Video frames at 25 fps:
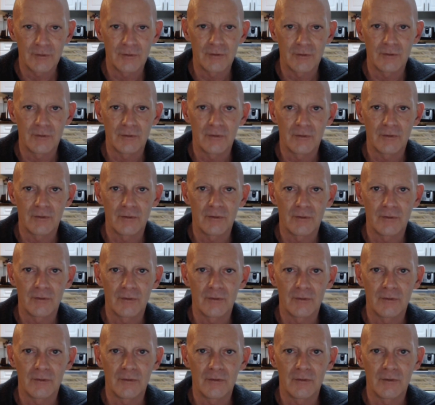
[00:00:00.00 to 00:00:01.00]

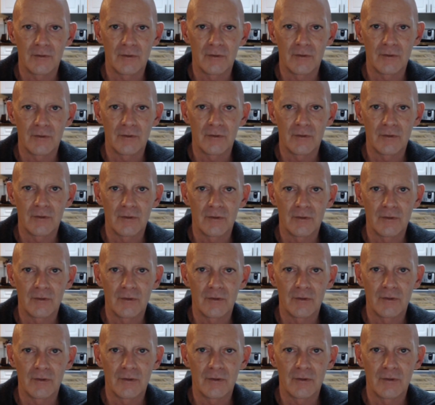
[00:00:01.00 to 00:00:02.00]

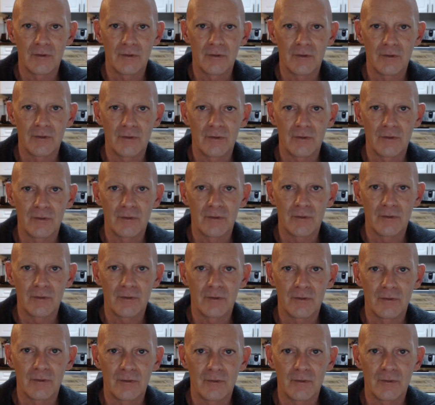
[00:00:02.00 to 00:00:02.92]
(no one is talking)